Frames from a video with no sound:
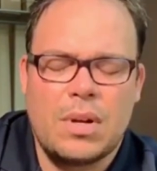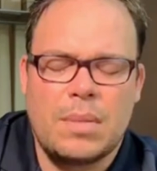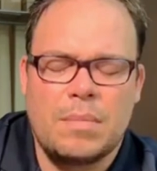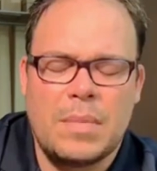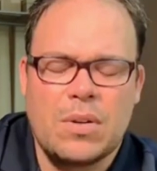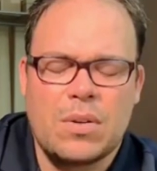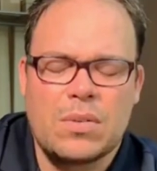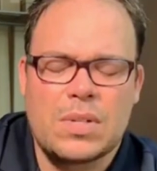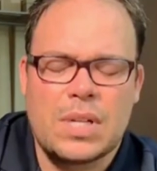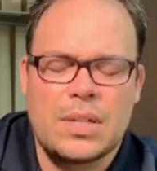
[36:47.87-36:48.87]
Miracles,
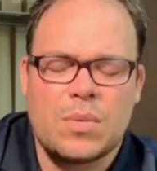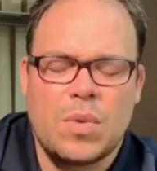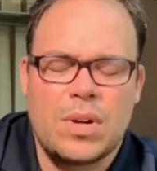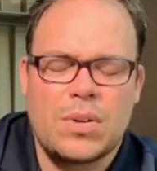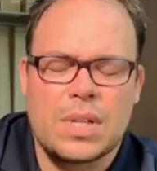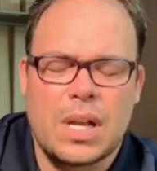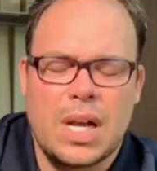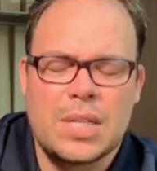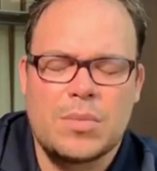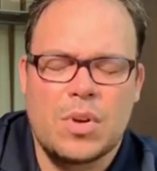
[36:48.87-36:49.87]
signs, and wonders, the
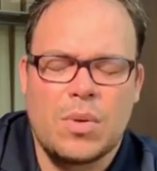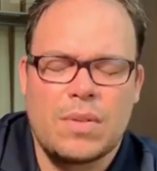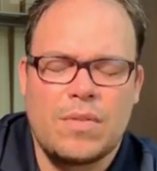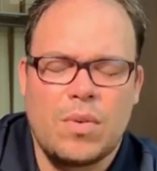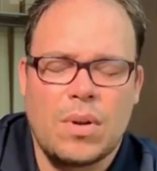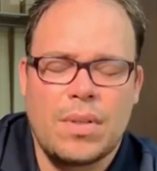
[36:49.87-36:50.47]
gospel going forth.